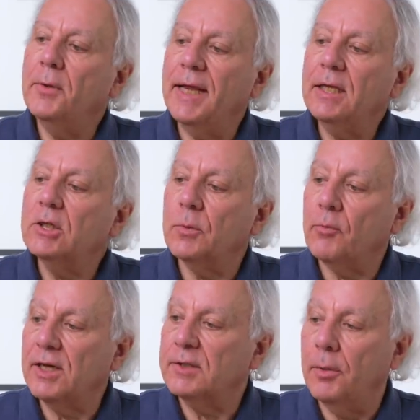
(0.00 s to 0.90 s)
You need to
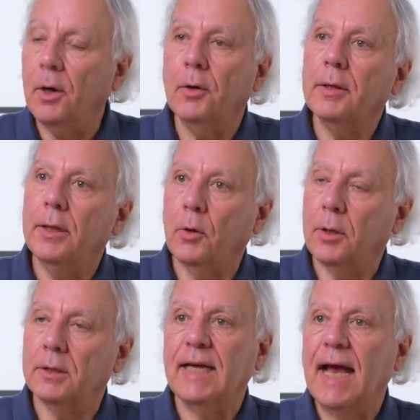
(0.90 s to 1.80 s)
press both in
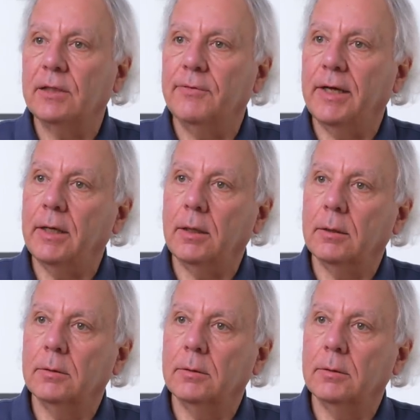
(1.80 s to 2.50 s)
order to activate it.